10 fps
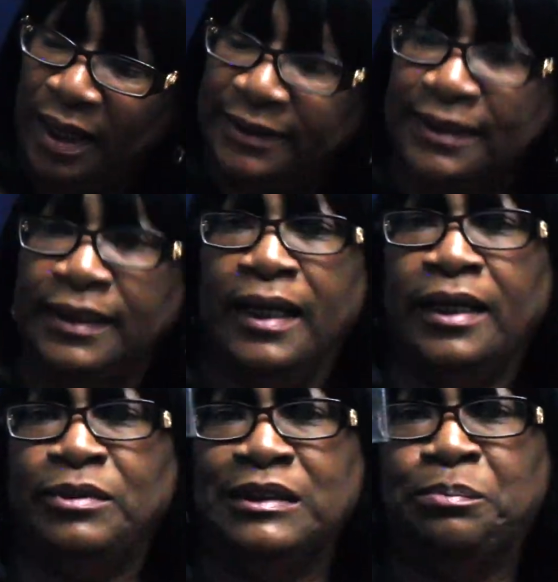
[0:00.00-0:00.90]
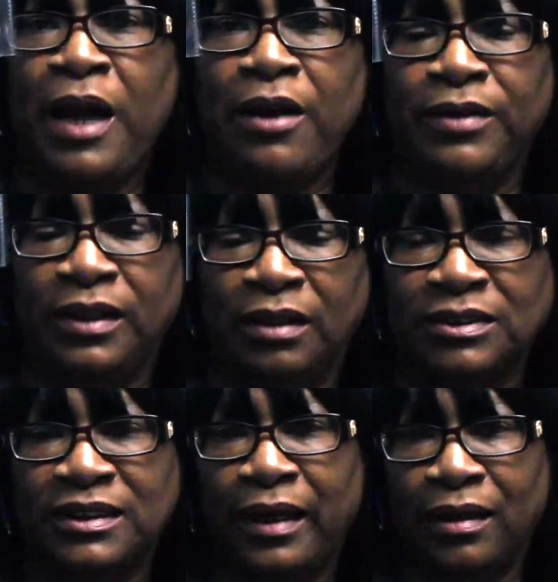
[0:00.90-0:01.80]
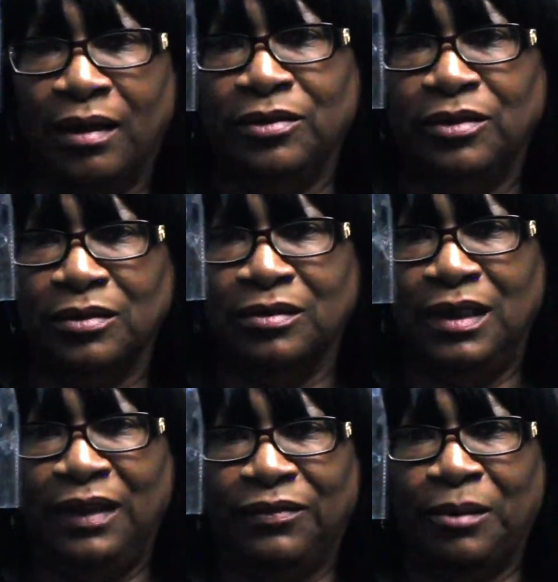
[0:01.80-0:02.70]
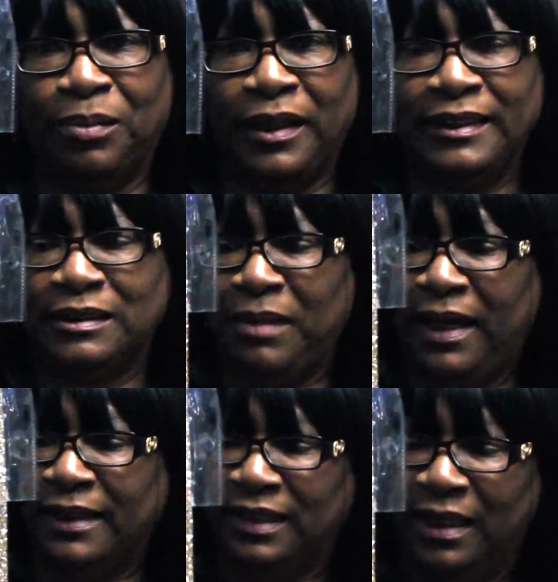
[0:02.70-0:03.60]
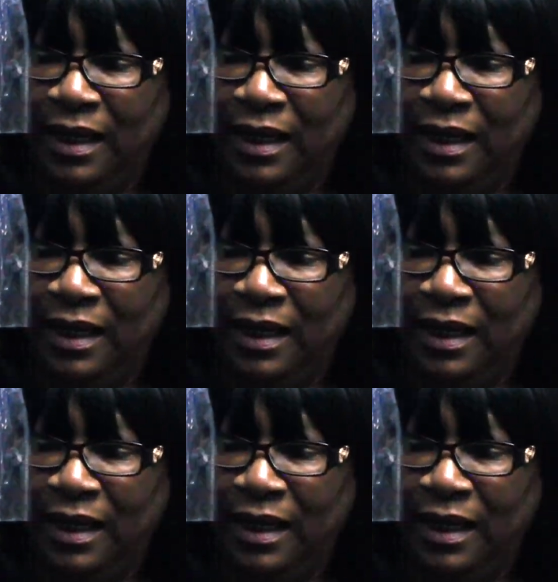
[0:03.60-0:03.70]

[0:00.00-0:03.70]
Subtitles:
I said, yeah, it was buried. It was like underneath the placemat,